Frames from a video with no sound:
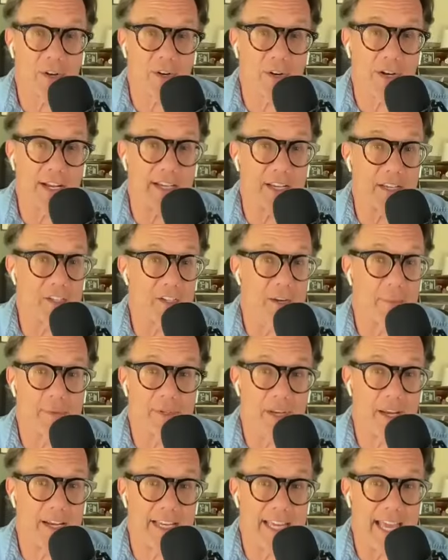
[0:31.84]
and I guess kept
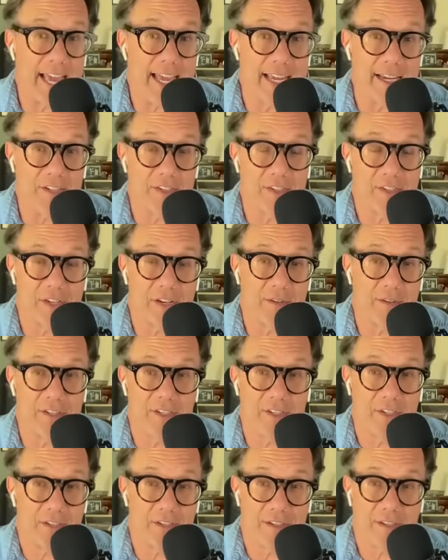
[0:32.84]
saying gay because
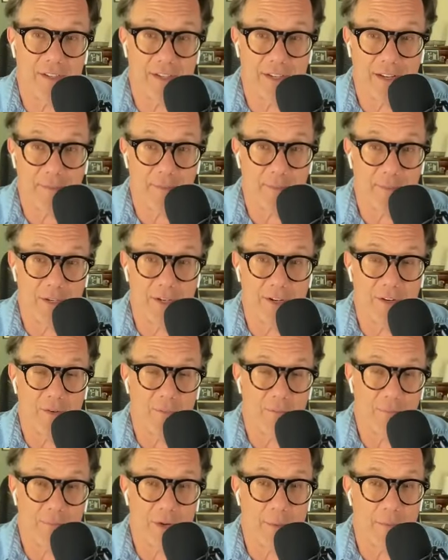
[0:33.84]
I'm
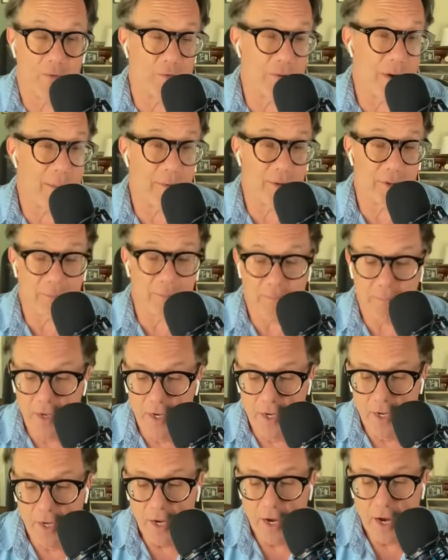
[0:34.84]
a rebel.
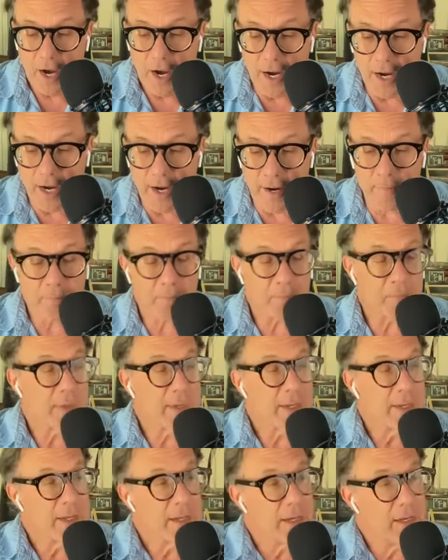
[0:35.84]

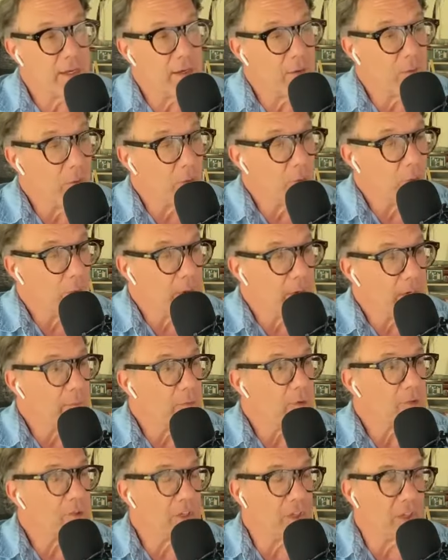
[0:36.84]
One of
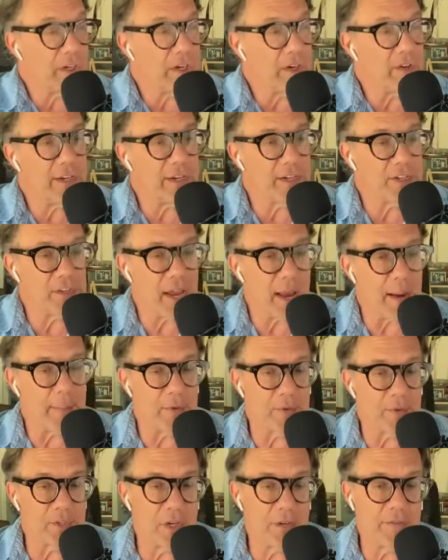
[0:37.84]
the most glaring
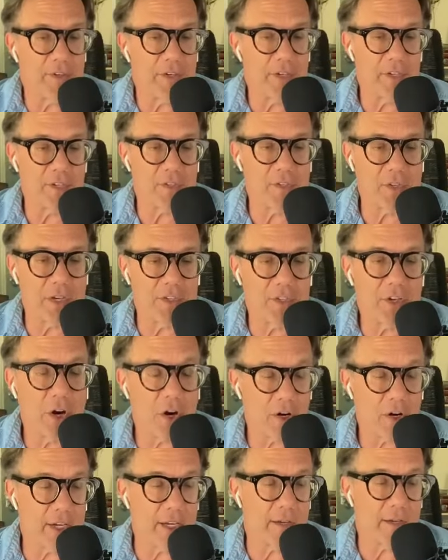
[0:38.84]
examples of it is
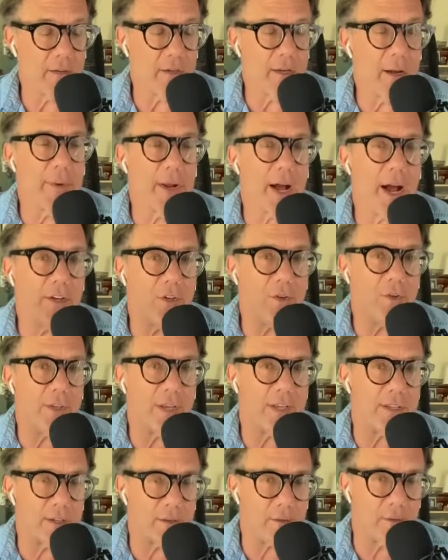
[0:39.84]
Target. I mean, I knew
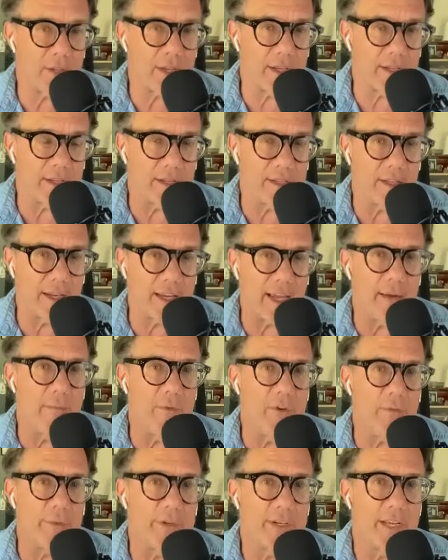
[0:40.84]
that the gay
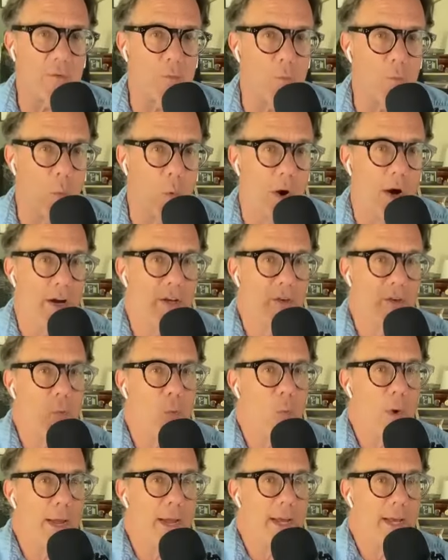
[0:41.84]
movement had won
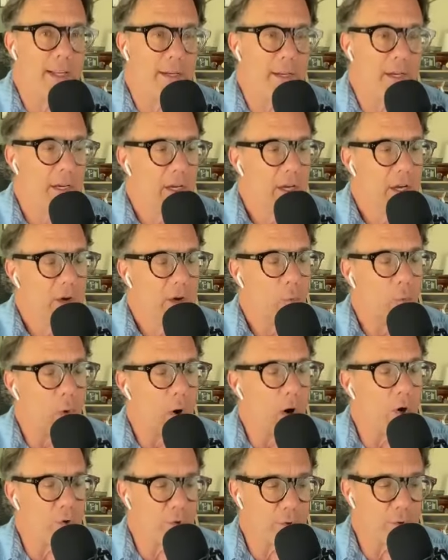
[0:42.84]
when
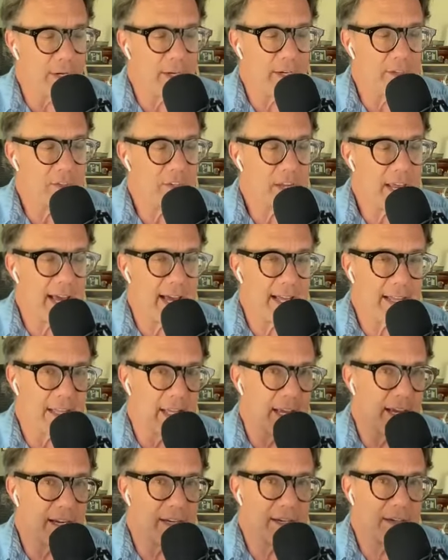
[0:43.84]
Walgreens had
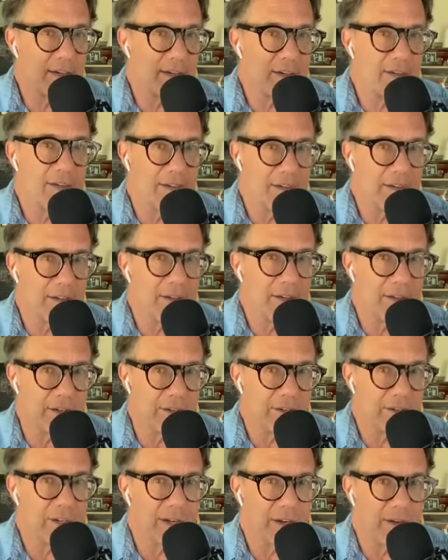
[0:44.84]
gay
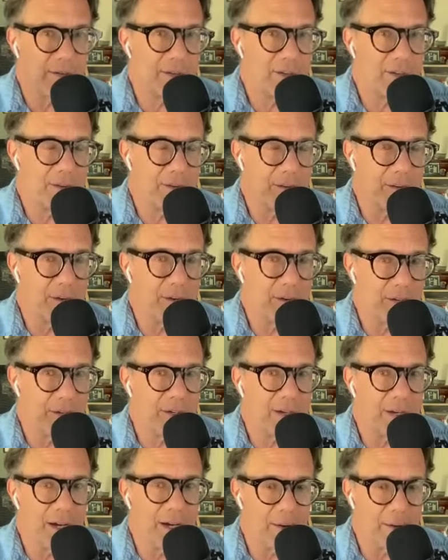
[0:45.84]

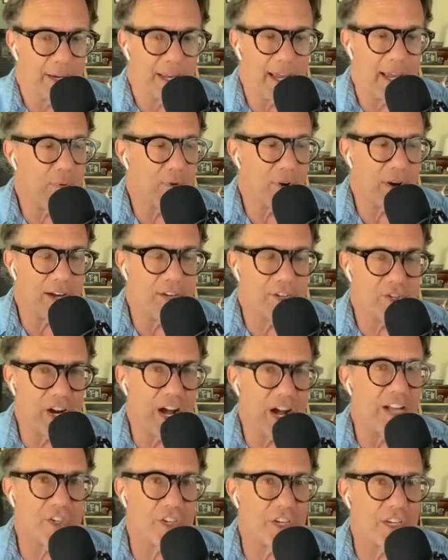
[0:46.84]
pride
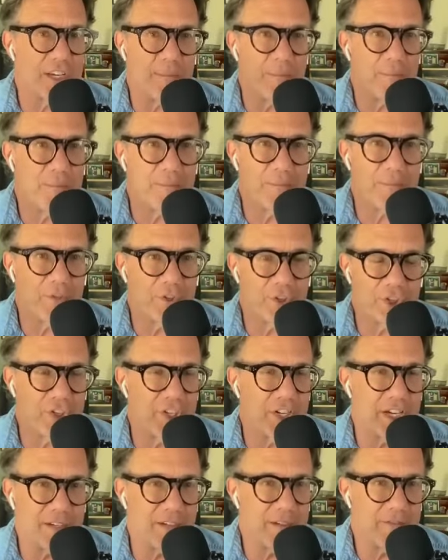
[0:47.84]
tchotchke
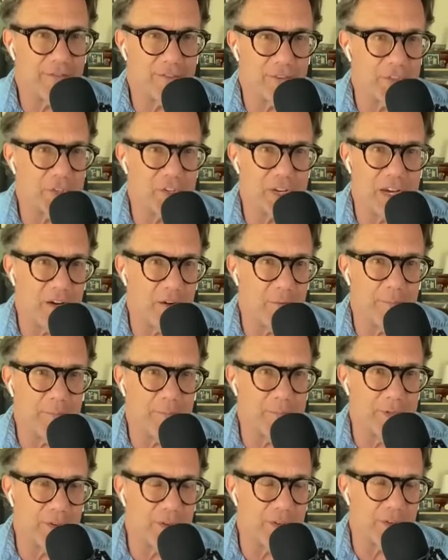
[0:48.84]
shit for sale
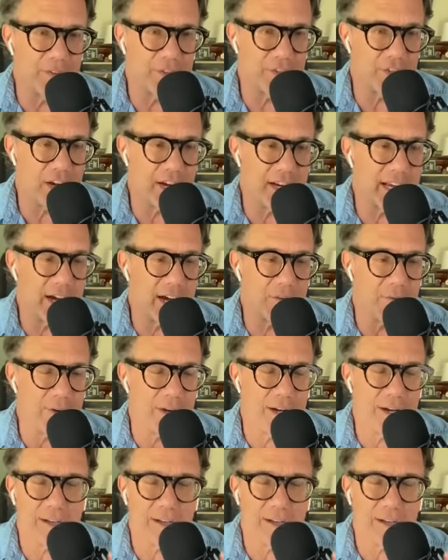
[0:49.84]
near the checkout, right?